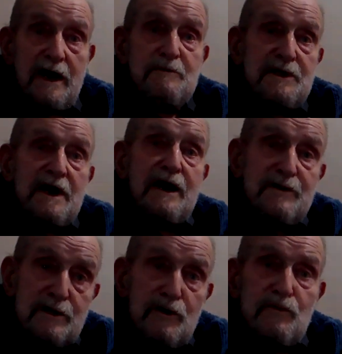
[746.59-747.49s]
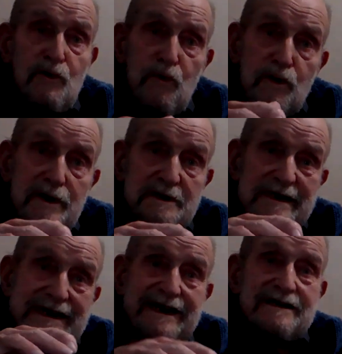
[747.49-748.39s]
Navy and Air Force working
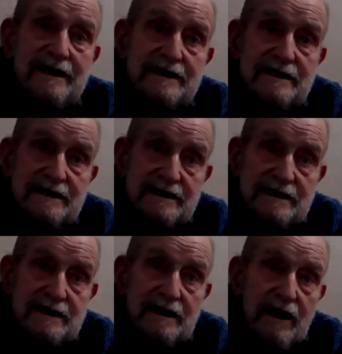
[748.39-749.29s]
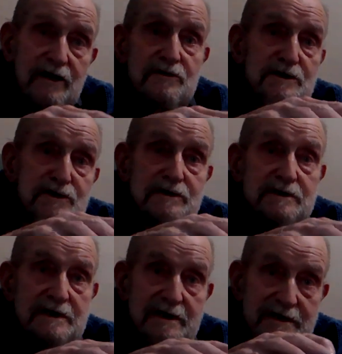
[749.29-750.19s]
together on this
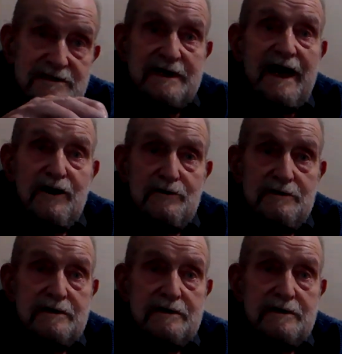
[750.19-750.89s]
town,